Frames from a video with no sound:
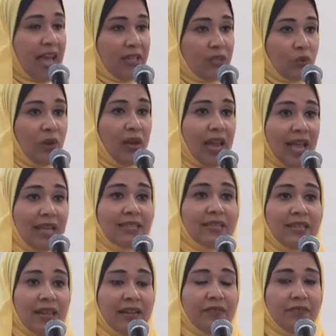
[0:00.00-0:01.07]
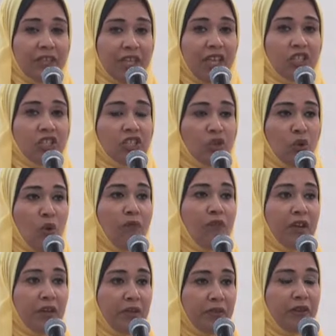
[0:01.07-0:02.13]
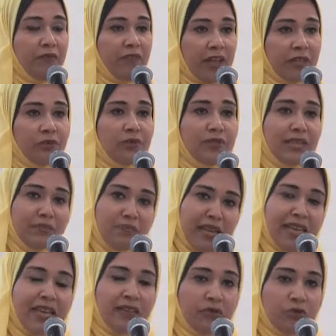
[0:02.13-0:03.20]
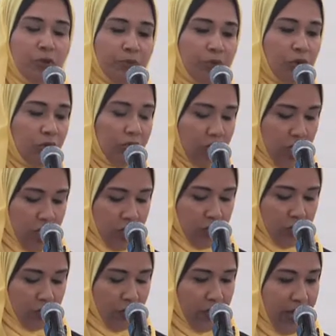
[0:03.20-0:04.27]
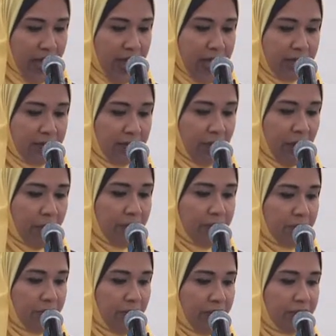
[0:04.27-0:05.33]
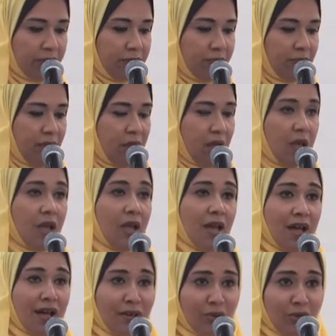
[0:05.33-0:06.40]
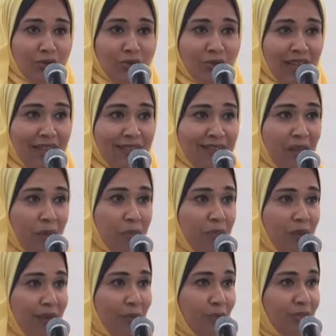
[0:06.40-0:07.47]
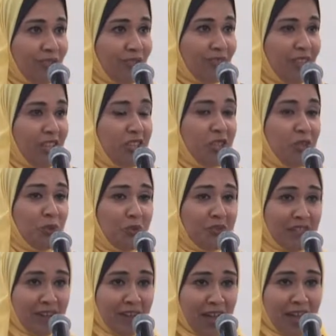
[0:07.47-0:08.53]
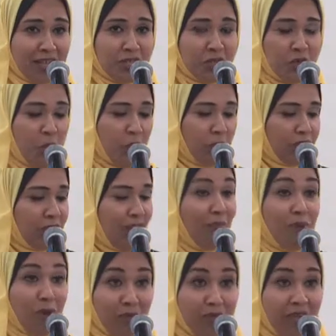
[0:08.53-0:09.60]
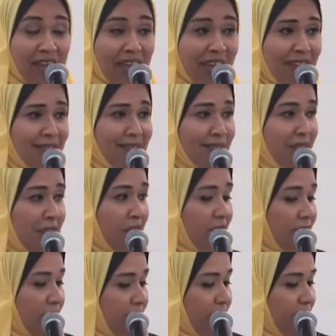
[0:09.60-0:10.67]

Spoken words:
as well as clarification of another factors that may contribute to the hand grab strength. I want to end up my presentation with a nice quote about the hand, that